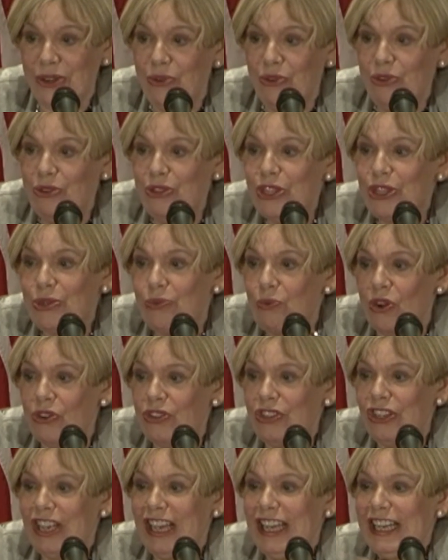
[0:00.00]
You couldn't
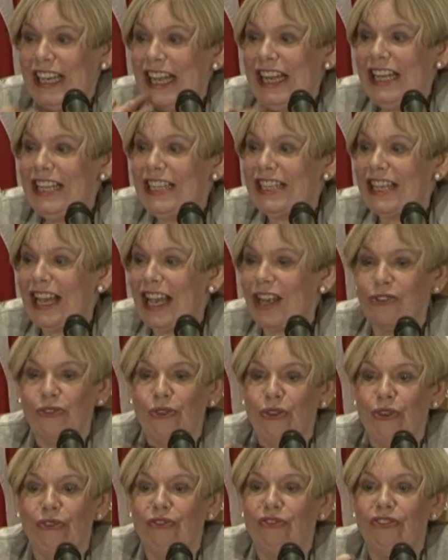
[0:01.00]
swat an insect
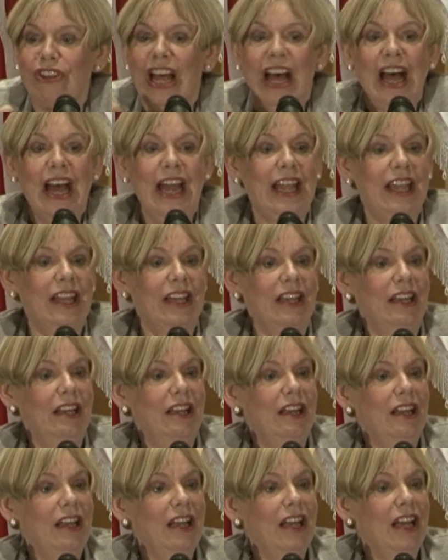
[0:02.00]
or a fly.
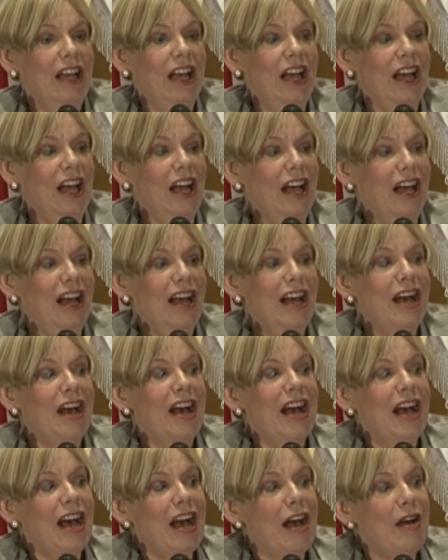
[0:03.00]
Uh,
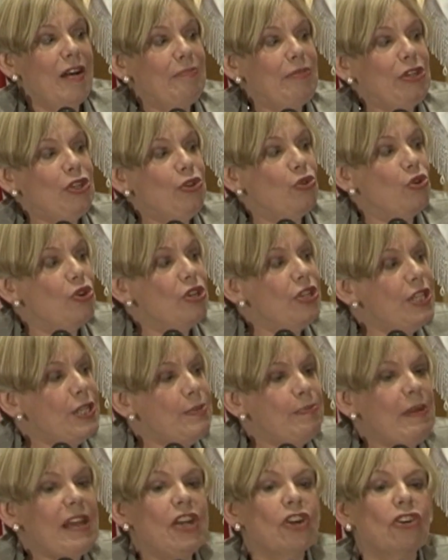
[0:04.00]
but you couldn't
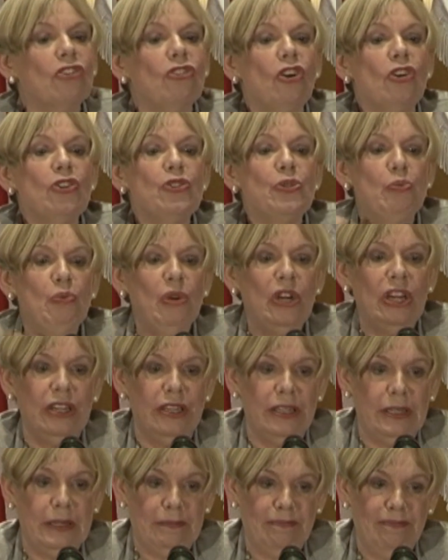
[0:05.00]
speak a cross
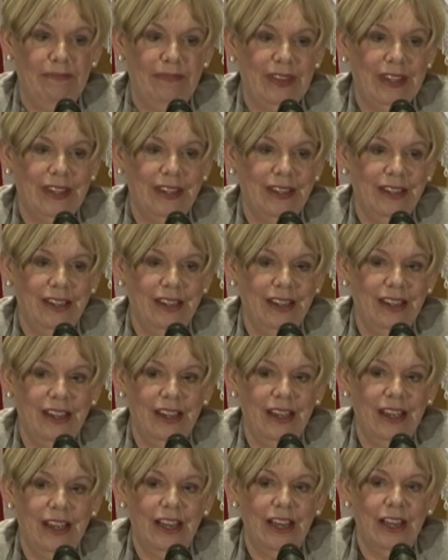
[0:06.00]
word.
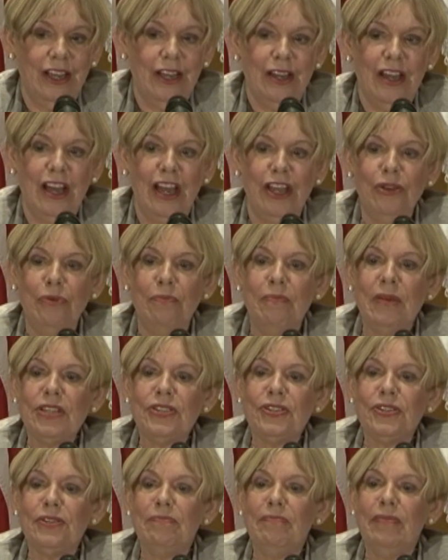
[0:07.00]
You
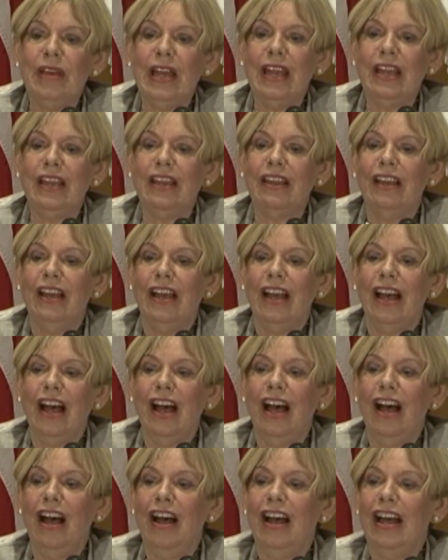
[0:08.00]
mustn't make
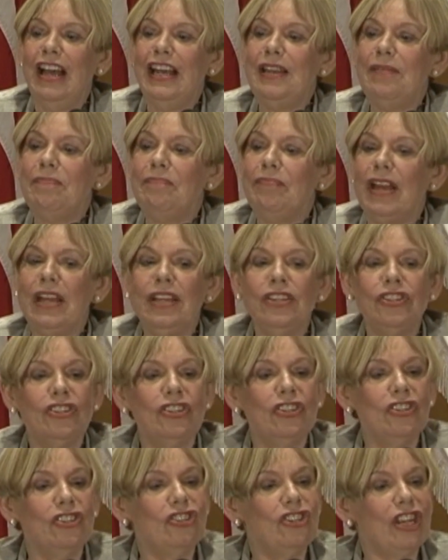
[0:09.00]
uh, an
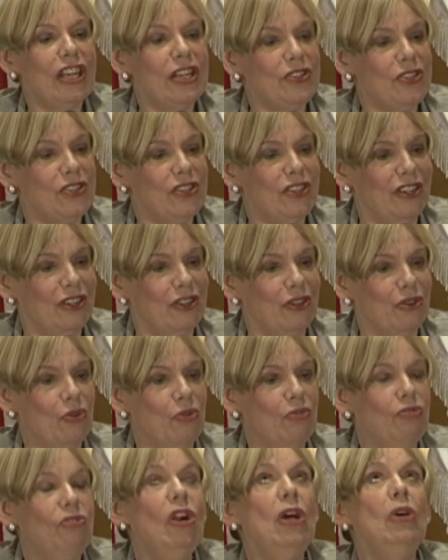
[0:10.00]
impatient gesture
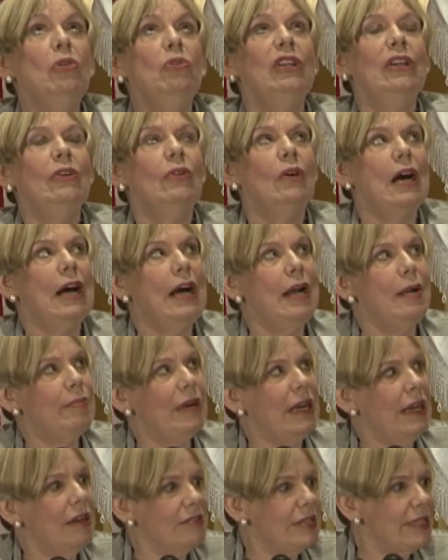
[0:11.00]
or roll your
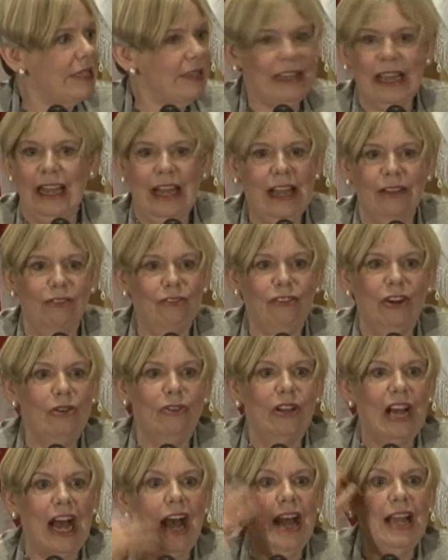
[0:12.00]
eyebrows to
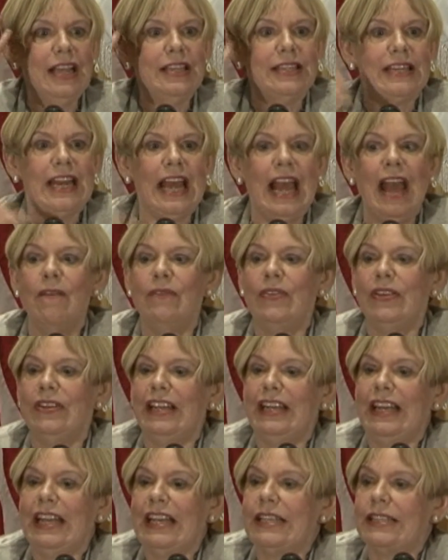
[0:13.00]
he- eyes to heaven
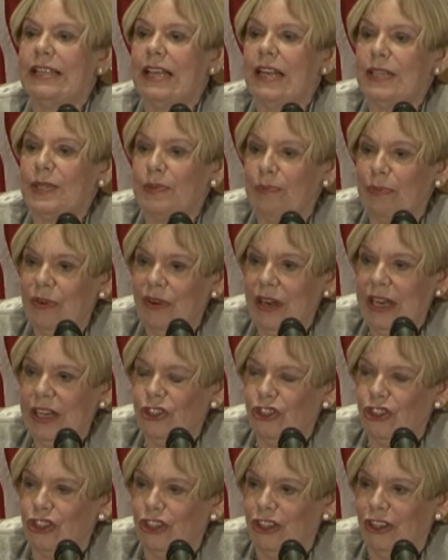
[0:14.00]
in
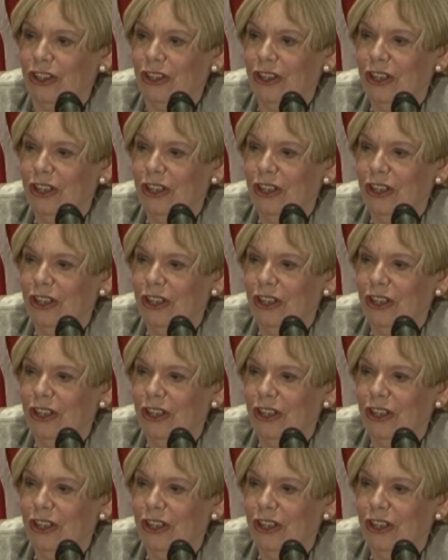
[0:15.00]
exasperation.